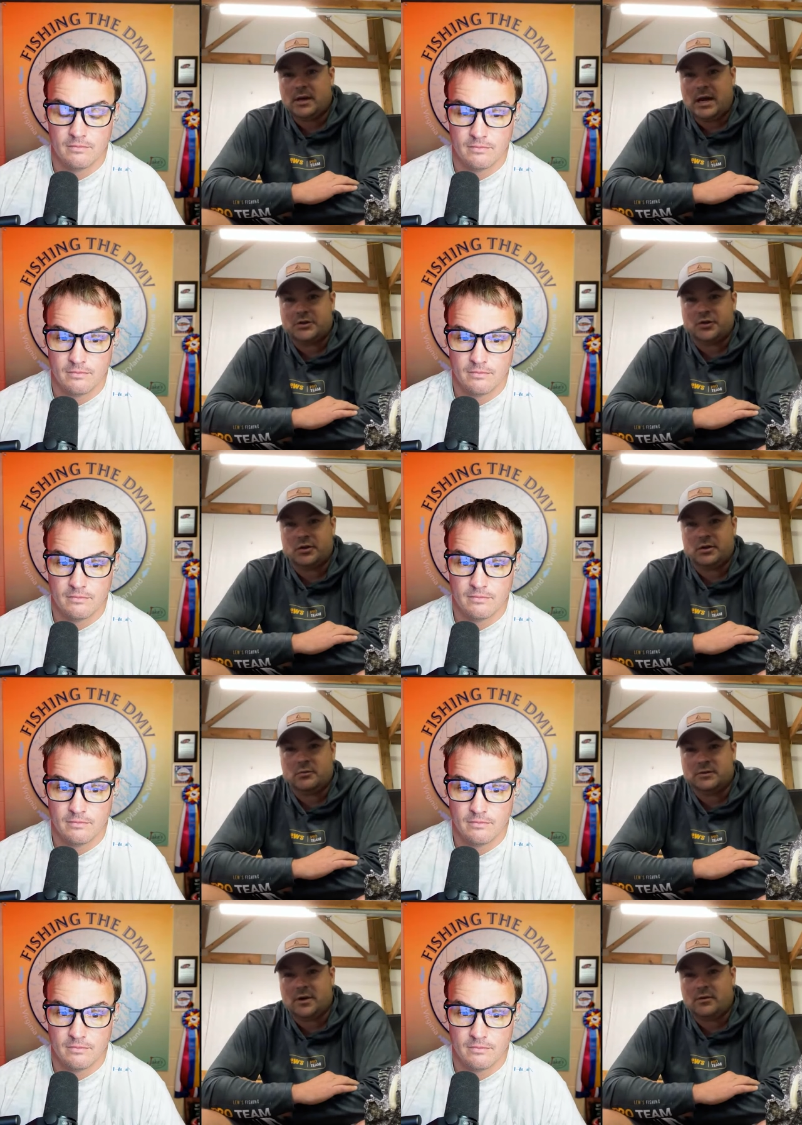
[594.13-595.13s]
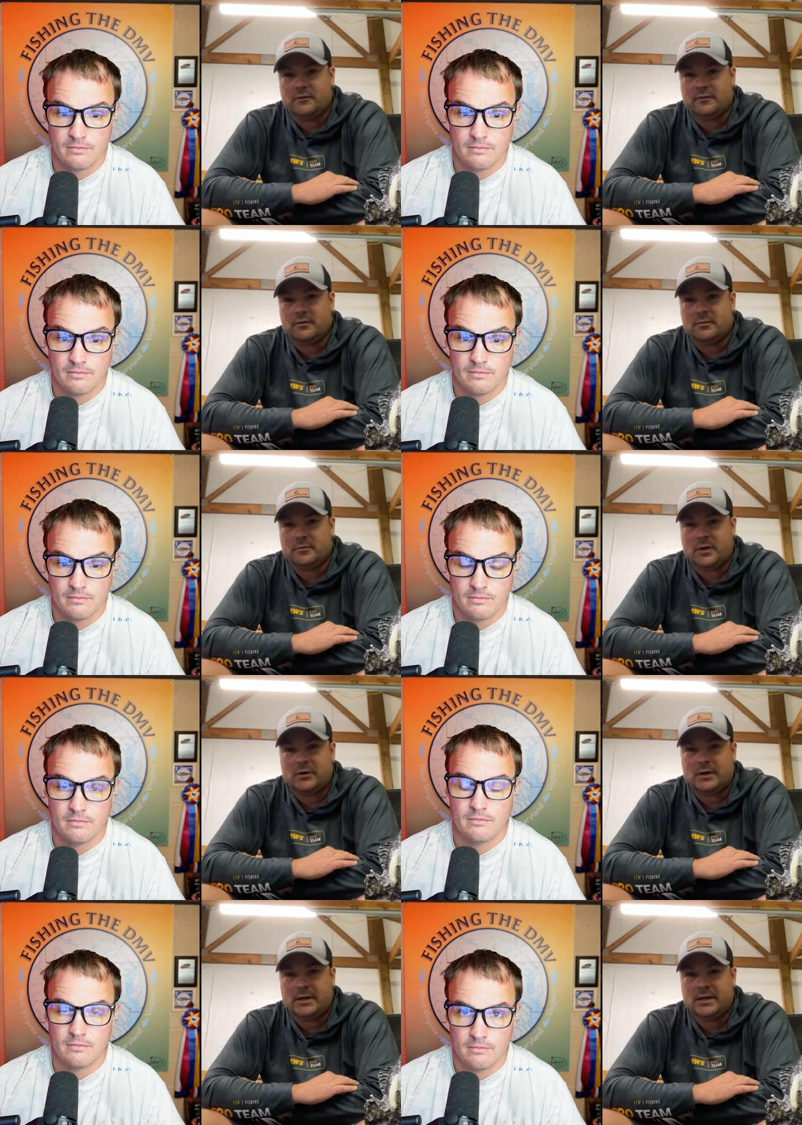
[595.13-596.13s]
Speaker 1: hydrilla was all over
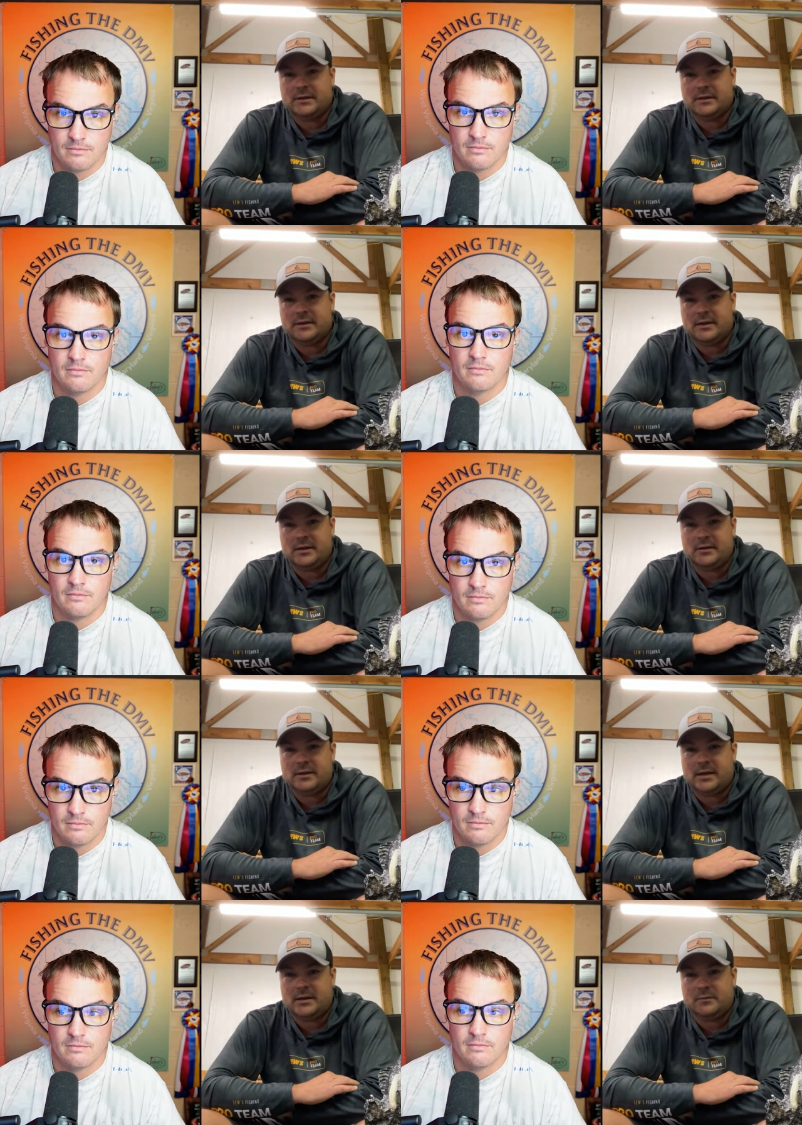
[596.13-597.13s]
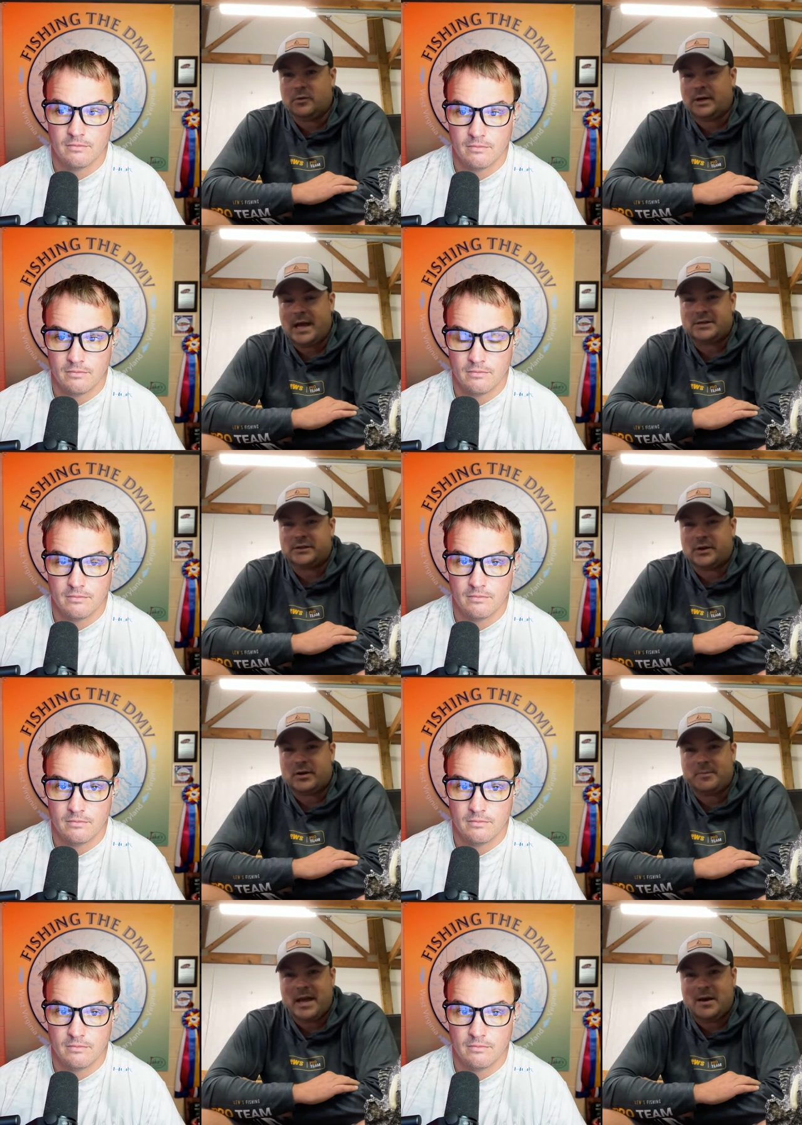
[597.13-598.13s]
Murray and they were catching
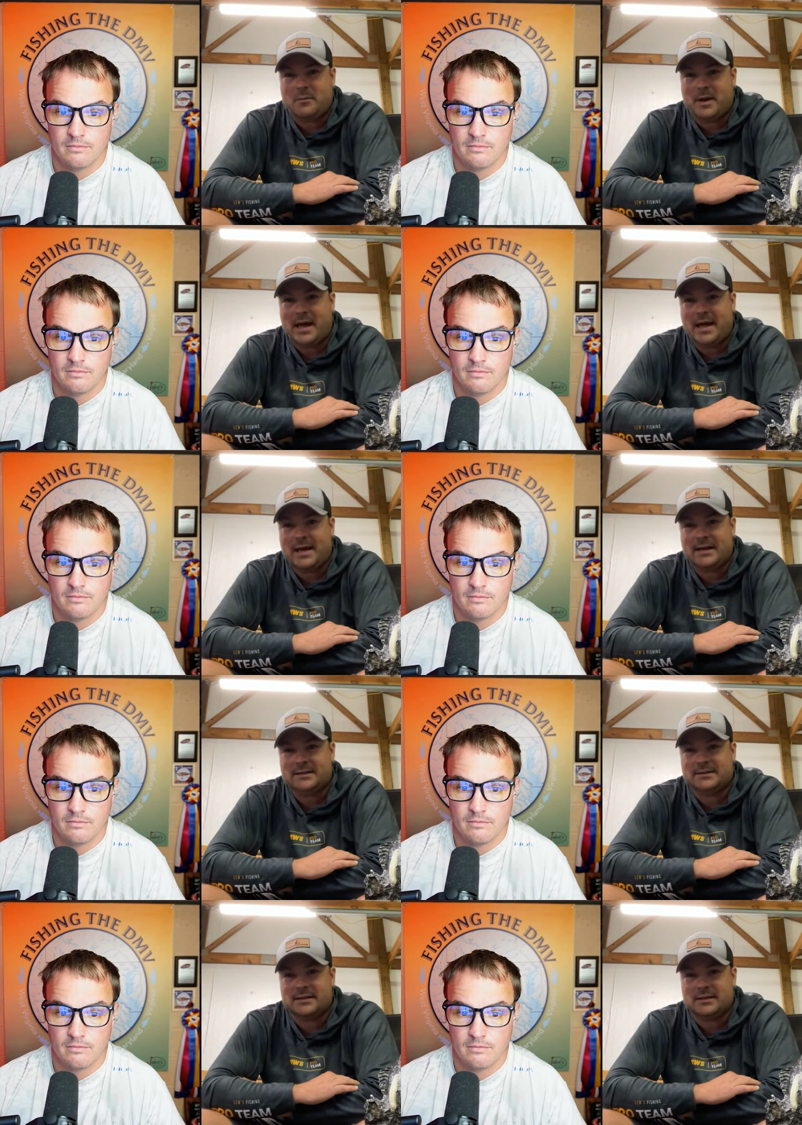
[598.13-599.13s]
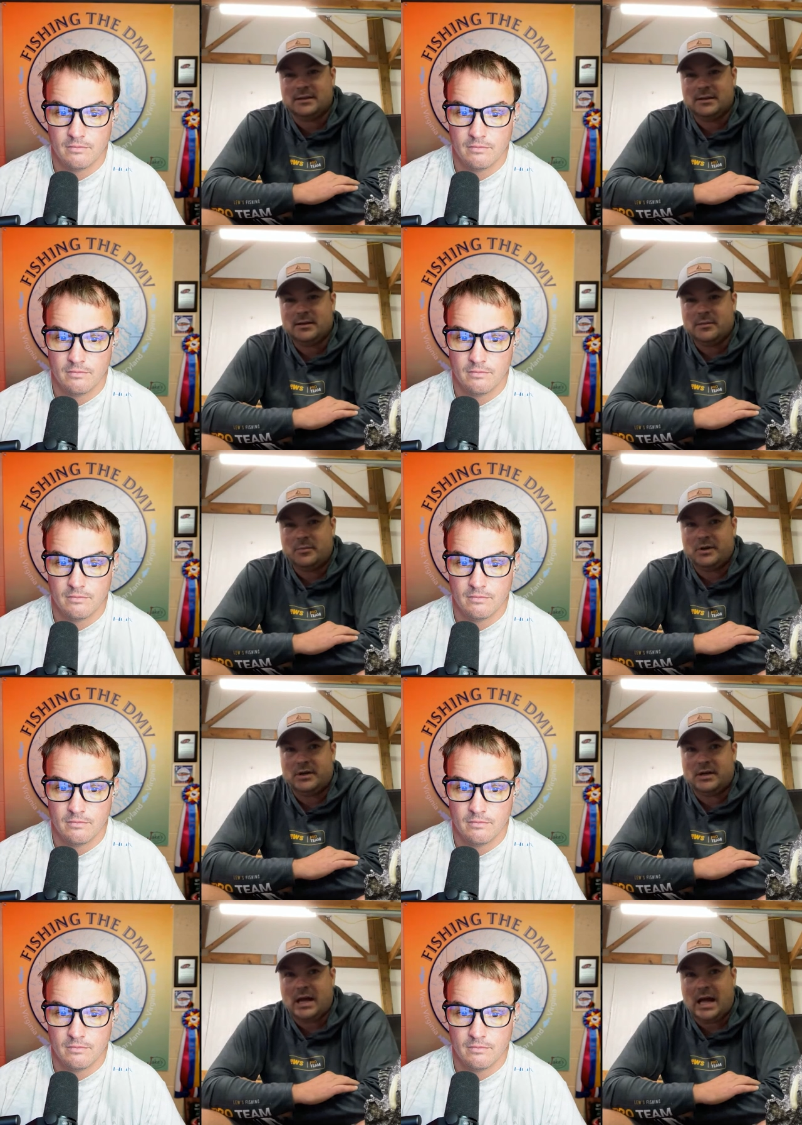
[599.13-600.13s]
30-pound bags. And
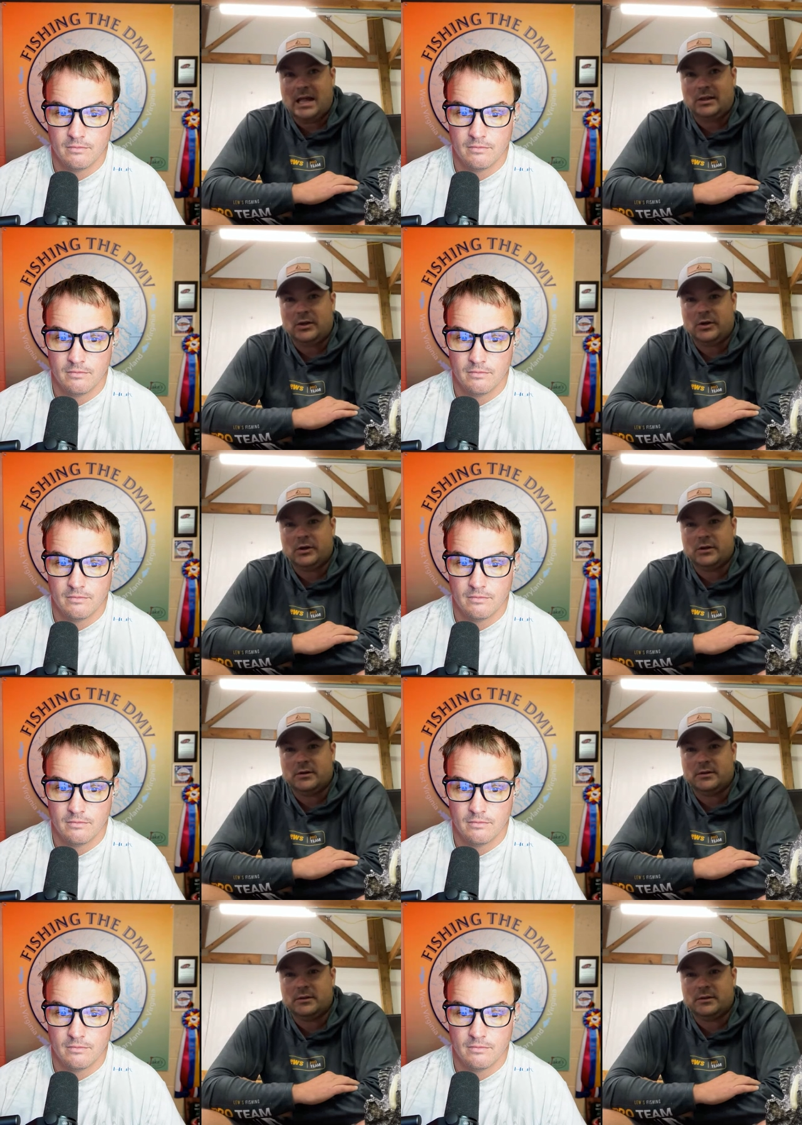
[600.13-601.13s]
but I learned,